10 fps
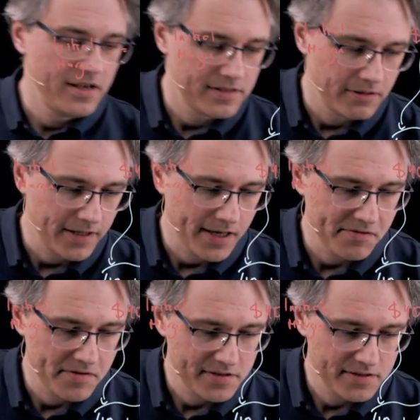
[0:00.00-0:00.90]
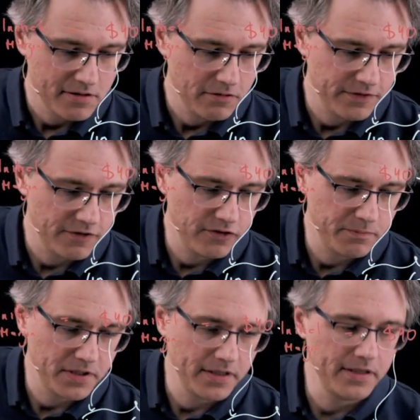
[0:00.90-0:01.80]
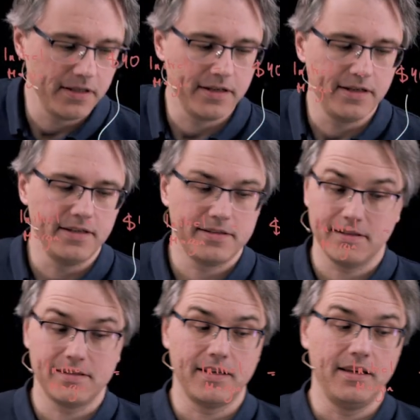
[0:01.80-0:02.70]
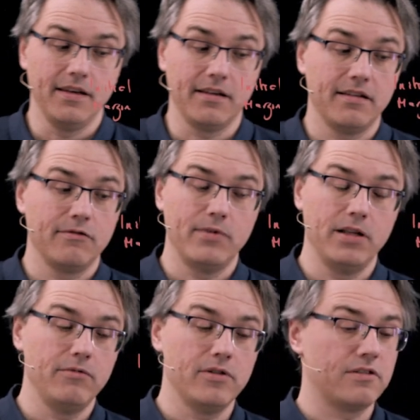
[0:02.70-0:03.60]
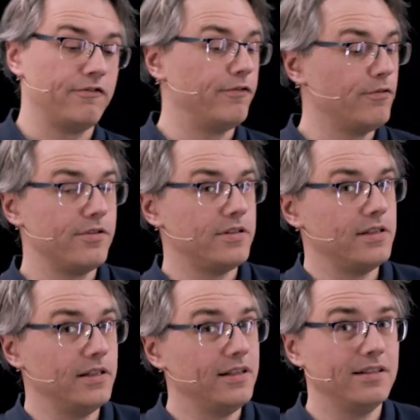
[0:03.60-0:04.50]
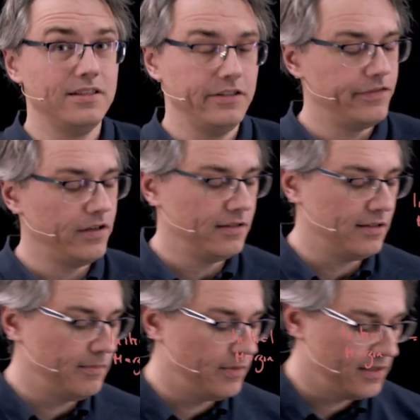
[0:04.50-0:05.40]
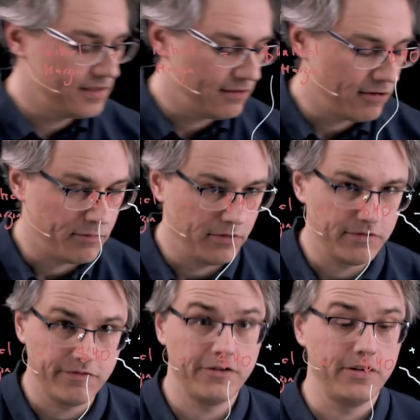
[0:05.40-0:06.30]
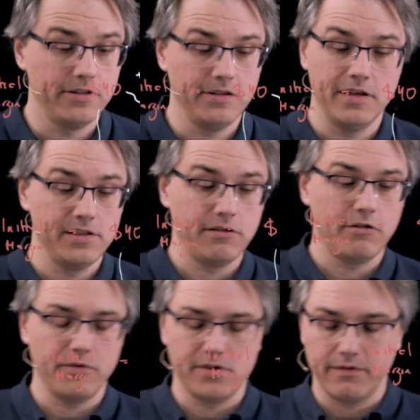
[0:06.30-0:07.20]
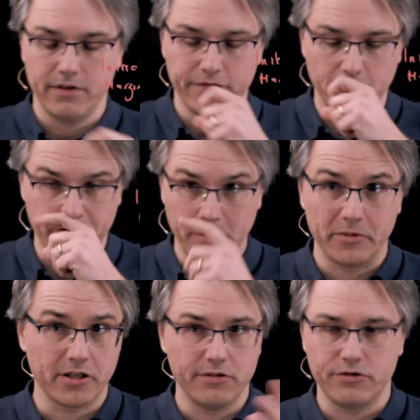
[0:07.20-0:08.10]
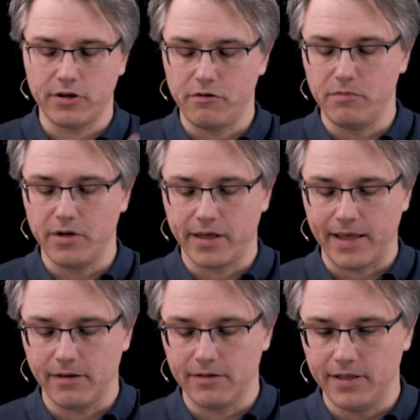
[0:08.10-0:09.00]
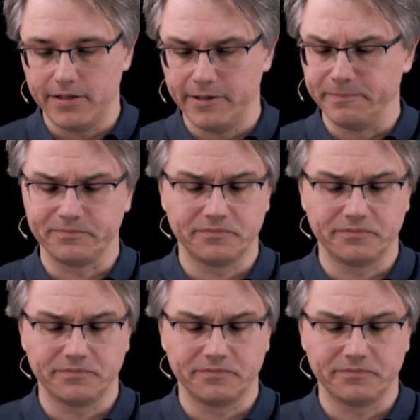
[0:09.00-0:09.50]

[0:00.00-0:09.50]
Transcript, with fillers: So now solving for P is saying, well, what's 40 divided by 0.75? And I'm going to show you my calculator.